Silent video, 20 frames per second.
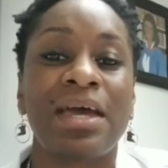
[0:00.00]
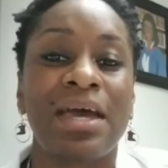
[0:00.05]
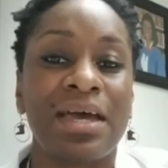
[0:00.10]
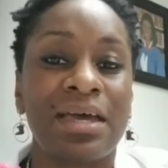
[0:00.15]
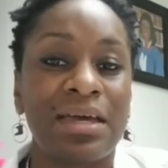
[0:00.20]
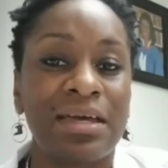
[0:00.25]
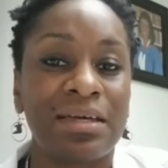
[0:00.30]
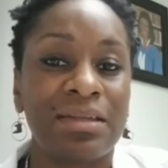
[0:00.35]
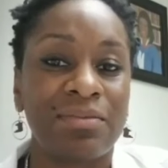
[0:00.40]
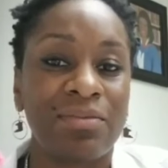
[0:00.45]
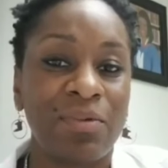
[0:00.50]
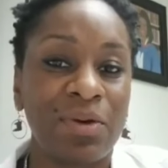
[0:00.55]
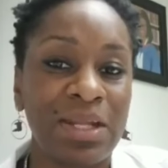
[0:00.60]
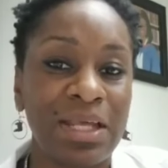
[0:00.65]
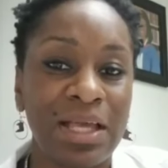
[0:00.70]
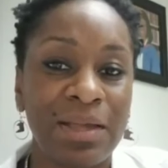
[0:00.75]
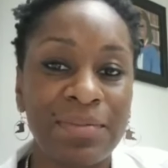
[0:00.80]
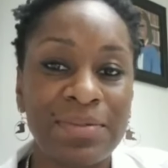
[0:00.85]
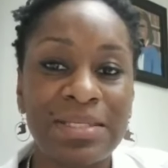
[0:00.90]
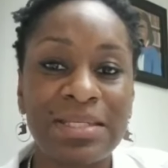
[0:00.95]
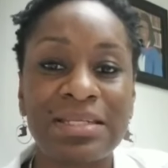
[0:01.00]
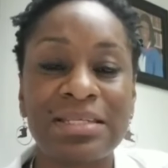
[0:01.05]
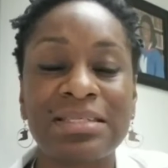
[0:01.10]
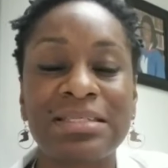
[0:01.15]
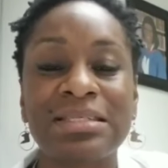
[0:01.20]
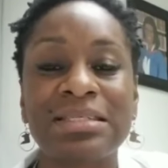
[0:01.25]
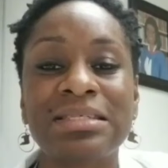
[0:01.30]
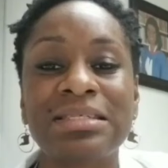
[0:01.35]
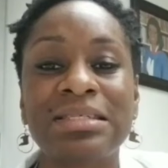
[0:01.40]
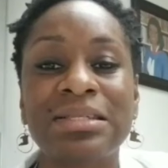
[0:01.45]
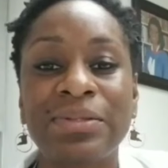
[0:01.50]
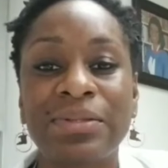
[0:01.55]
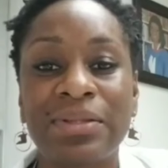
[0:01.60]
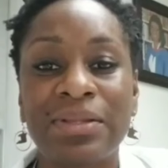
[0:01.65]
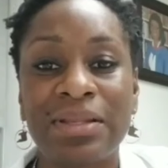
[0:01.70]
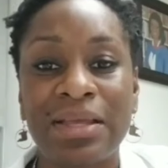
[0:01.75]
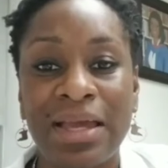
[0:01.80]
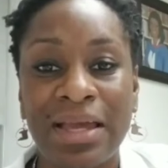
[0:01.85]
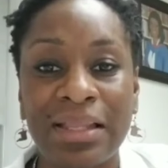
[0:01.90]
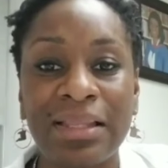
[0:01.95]
And what helps it is this
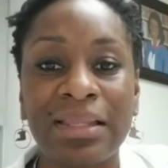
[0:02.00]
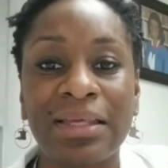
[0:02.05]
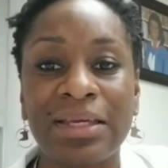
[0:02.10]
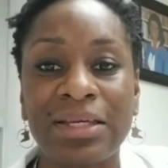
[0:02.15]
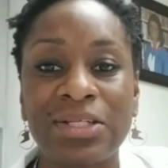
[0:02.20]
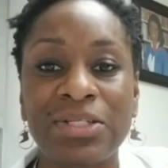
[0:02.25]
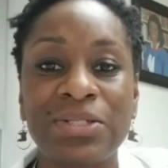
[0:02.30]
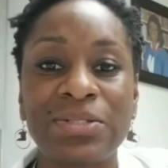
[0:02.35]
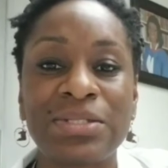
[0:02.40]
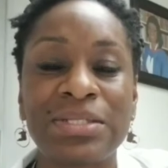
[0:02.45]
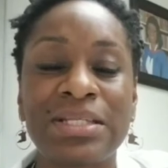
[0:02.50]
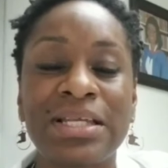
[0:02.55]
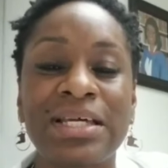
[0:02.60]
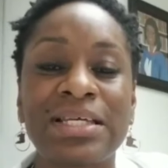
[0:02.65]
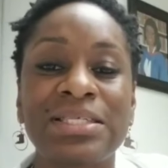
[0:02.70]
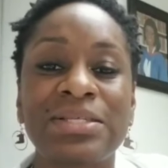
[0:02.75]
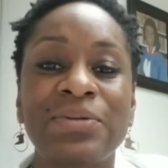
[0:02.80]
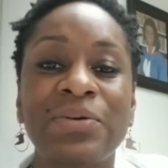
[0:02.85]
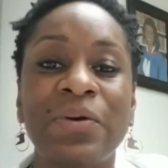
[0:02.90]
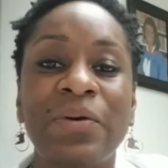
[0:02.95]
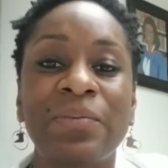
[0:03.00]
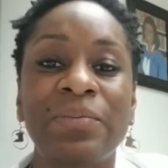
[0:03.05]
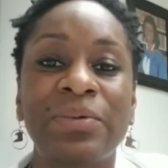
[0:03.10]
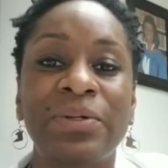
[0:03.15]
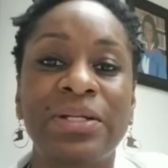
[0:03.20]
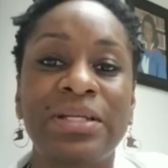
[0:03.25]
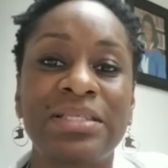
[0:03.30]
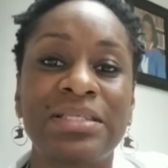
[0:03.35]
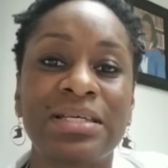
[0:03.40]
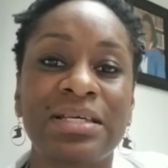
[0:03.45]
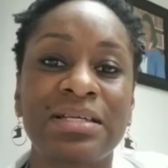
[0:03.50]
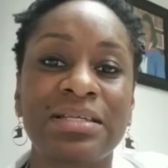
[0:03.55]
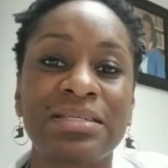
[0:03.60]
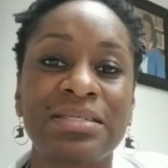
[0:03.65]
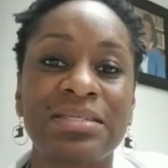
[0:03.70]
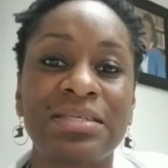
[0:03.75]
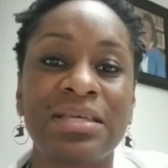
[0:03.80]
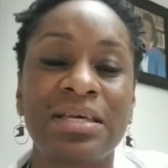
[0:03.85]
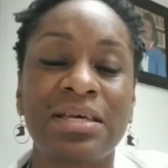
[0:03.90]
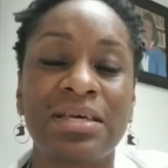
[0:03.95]
LH, luteinizing hormone. It
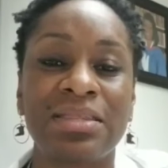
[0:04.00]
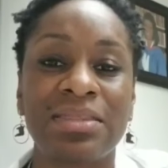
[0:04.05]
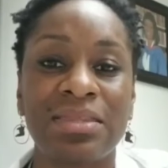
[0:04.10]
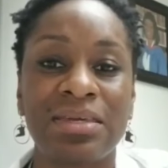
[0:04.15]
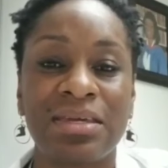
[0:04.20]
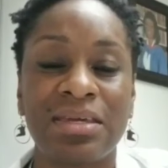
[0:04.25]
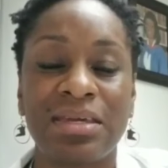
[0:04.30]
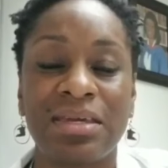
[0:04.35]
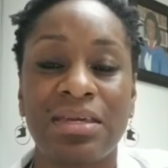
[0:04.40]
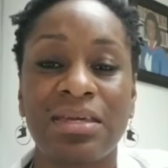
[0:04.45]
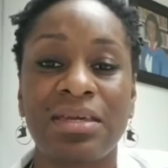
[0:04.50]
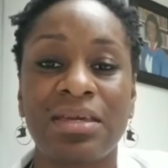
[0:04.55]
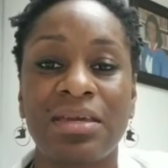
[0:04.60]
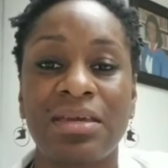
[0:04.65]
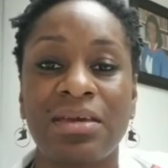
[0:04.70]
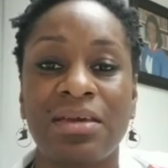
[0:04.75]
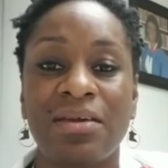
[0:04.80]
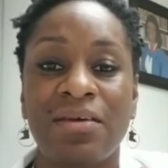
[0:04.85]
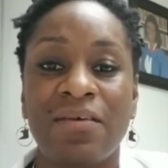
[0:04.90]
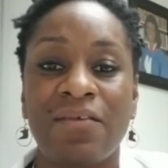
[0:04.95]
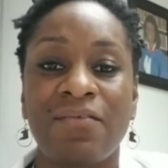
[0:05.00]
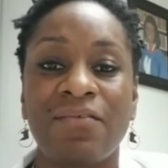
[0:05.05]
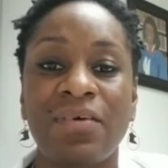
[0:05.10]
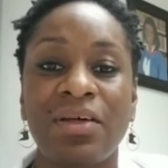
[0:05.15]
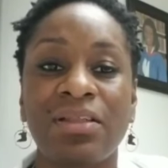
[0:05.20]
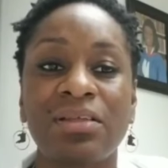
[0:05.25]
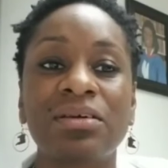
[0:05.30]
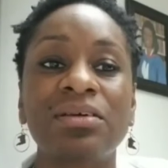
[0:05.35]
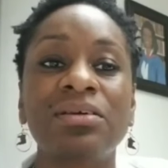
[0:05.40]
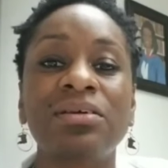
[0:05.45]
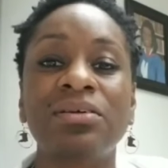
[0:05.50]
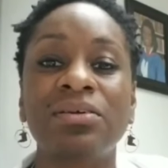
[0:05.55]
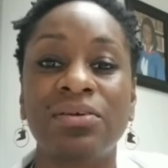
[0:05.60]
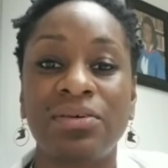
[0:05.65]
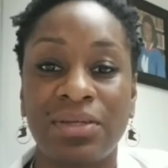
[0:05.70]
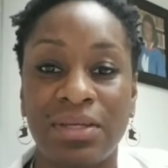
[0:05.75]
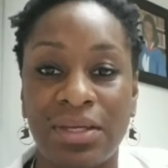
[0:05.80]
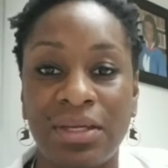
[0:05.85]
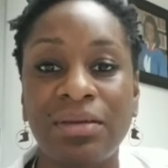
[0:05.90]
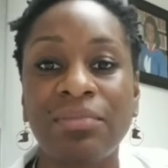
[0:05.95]
tells the follicle,
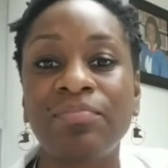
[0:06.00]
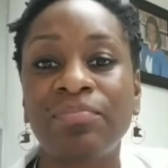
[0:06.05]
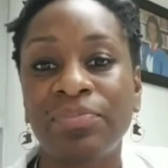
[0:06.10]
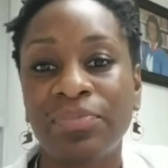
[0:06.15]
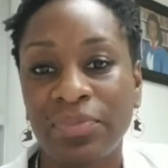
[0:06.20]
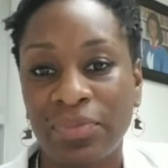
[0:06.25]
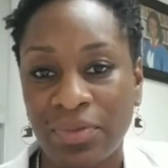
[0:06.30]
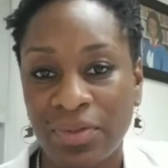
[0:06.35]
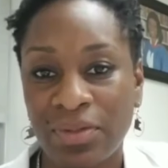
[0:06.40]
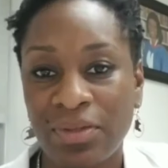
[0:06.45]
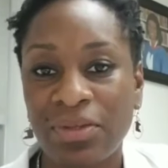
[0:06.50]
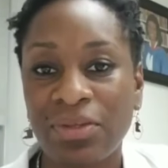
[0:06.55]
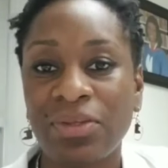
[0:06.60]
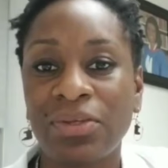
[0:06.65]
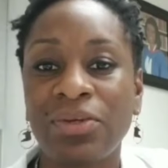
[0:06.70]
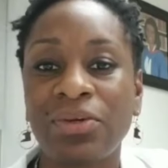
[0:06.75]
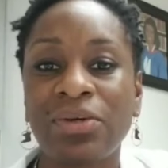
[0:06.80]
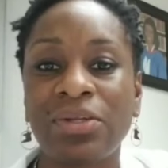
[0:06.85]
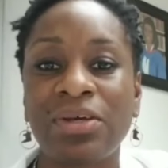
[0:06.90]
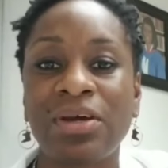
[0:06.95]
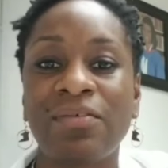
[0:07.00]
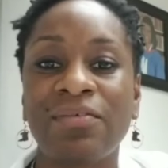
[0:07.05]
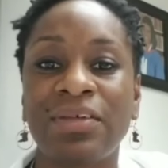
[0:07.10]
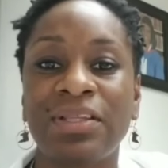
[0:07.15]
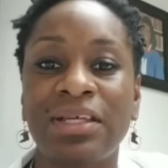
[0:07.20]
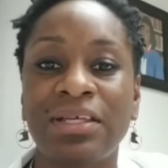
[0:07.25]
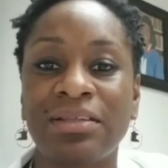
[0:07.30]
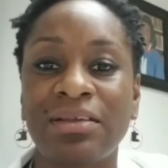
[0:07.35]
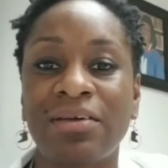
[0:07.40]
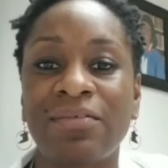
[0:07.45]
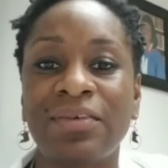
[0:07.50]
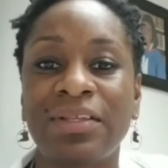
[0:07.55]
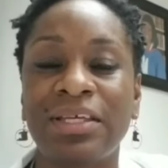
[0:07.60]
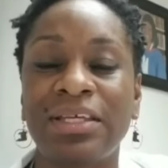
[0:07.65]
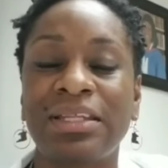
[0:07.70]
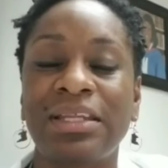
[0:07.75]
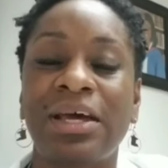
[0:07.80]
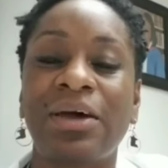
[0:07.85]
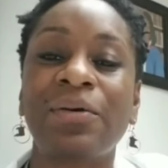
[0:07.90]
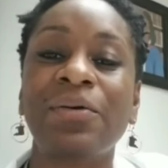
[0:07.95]
okay, you're going to
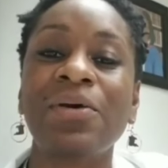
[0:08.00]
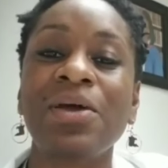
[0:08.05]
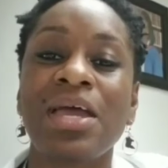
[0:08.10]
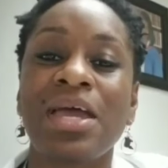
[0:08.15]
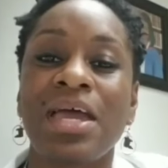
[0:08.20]
ovulate now.